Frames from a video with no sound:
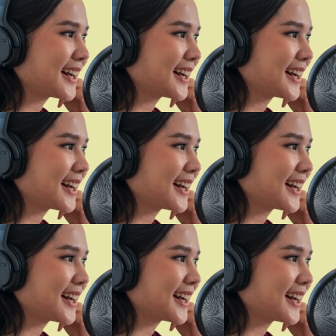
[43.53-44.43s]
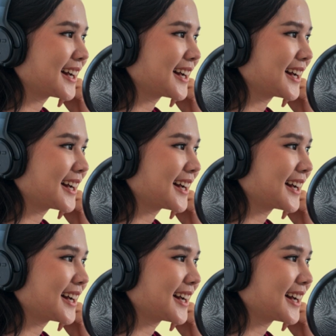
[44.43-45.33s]

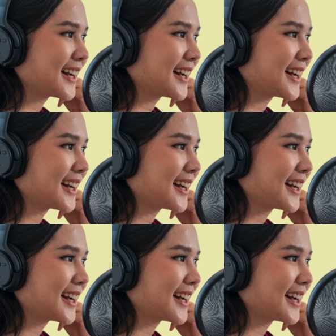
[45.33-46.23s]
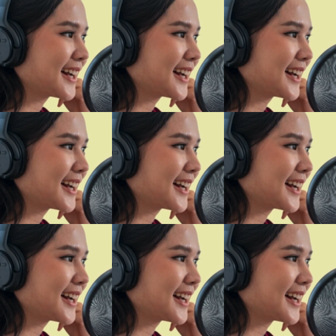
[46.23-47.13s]

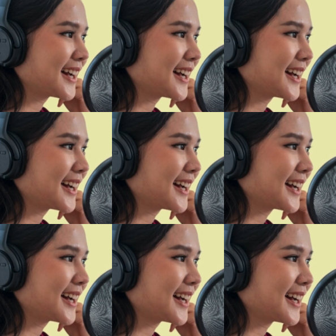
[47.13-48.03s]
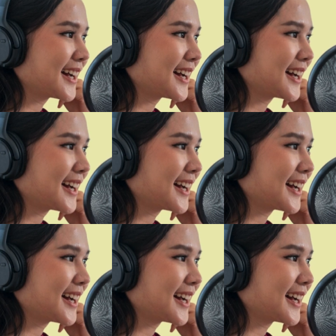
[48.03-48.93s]

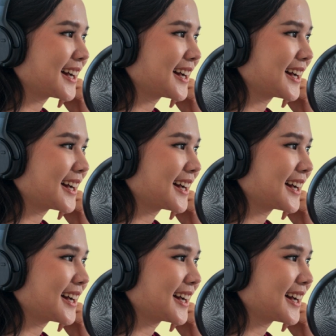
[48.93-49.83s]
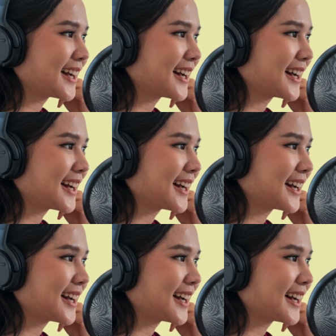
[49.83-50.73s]

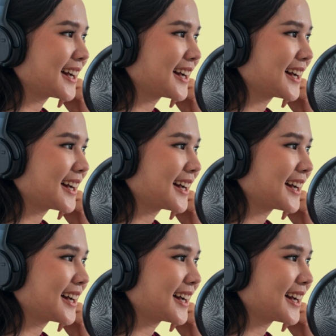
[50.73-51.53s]
[no speech]